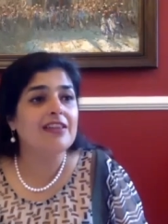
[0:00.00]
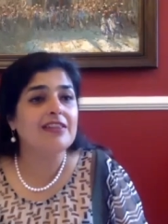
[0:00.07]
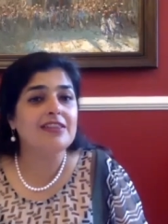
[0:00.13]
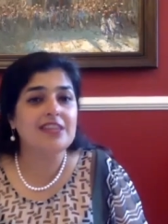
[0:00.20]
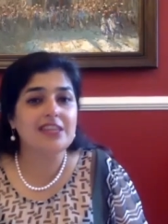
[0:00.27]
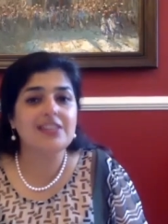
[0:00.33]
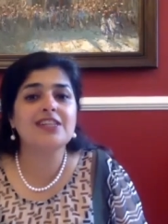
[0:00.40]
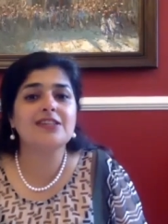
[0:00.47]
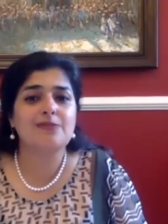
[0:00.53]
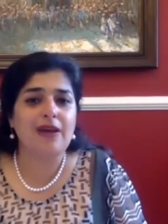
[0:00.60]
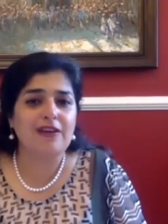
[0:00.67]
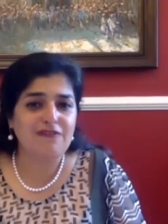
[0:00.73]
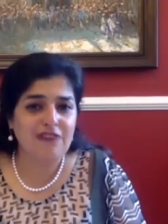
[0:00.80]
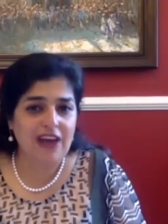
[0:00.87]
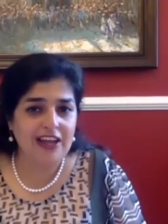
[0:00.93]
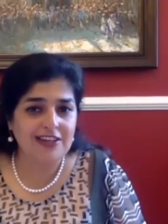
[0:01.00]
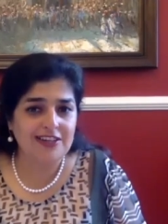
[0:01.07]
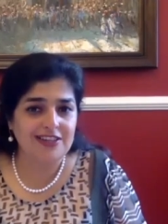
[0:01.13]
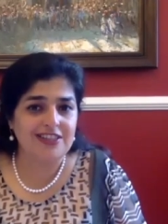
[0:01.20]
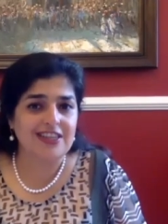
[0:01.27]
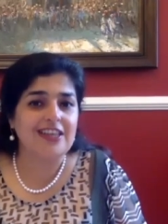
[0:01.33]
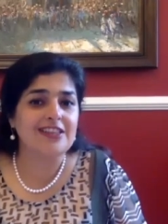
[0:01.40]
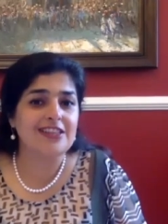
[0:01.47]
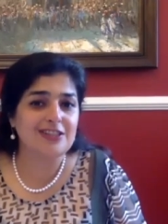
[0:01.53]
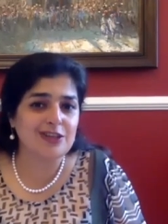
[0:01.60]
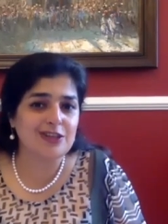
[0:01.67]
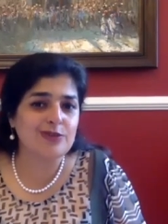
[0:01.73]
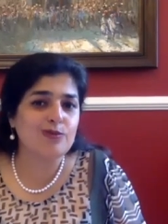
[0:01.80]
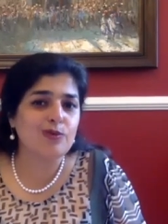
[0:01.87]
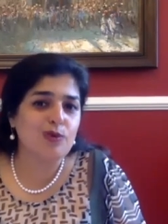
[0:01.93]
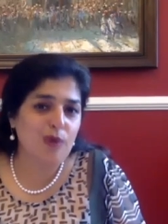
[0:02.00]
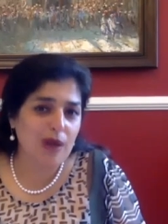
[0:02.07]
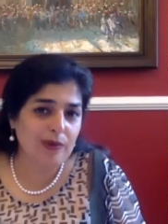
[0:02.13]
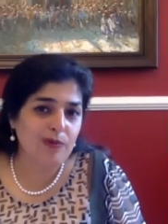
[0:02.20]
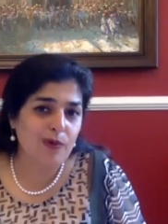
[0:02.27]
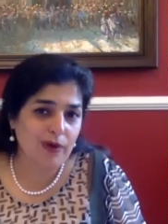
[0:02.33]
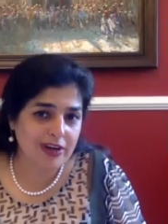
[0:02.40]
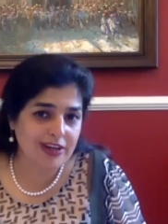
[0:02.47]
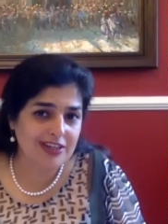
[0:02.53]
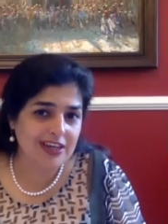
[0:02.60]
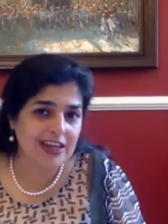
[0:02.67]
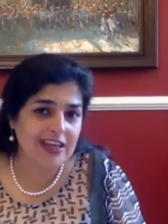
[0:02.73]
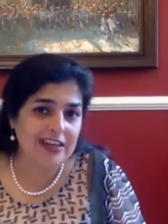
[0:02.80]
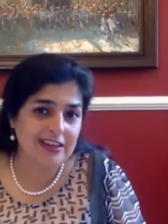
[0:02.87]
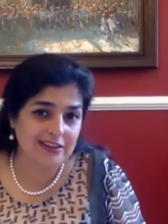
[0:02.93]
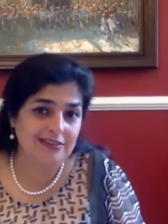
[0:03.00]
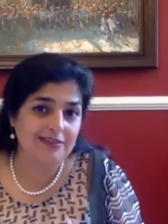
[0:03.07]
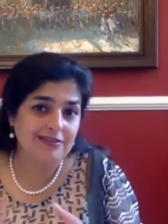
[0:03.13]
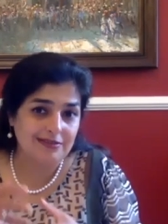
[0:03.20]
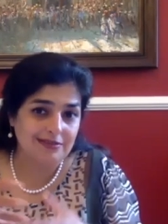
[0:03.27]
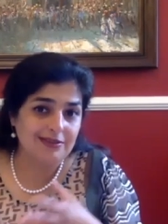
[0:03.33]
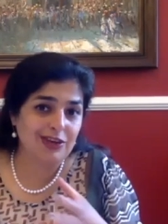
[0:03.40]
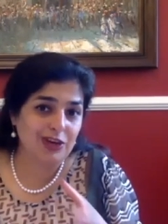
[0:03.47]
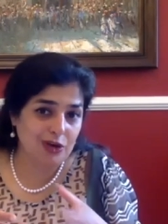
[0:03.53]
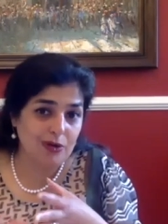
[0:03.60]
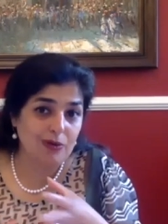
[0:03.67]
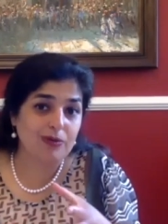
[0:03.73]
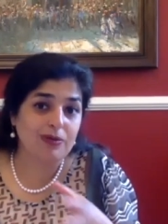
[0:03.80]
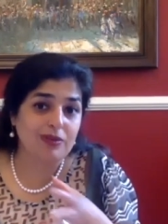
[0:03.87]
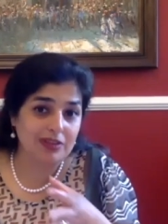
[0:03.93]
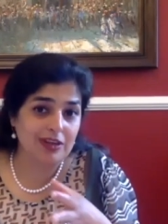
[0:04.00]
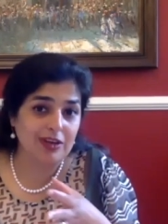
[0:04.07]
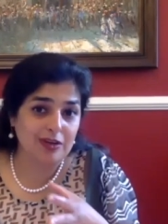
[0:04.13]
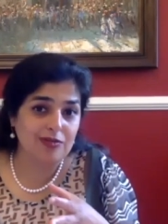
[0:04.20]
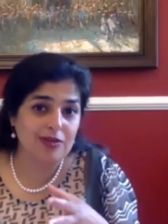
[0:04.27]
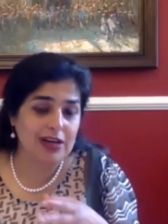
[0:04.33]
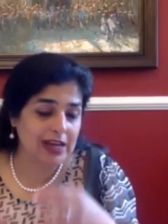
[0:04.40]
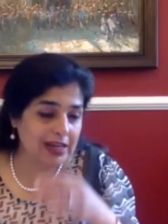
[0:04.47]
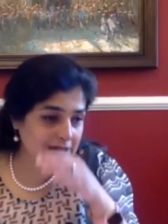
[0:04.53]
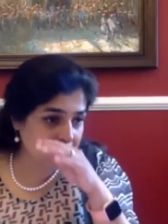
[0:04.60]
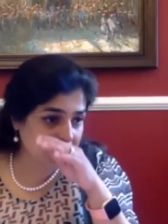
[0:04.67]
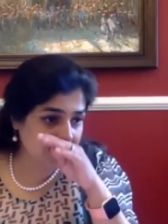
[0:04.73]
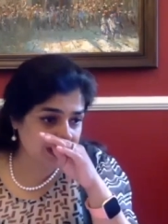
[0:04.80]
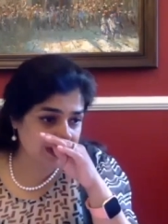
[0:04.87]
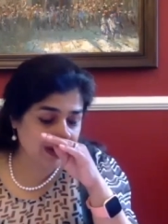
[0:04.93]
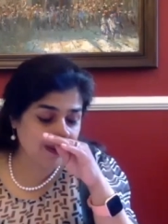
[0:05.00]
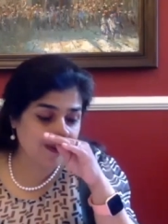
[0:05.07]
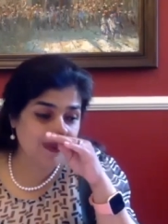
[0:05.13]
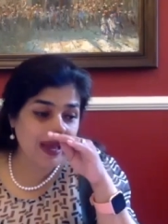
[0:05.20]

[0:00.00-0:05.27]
This is my fantasy. This is who I want in you know the relationship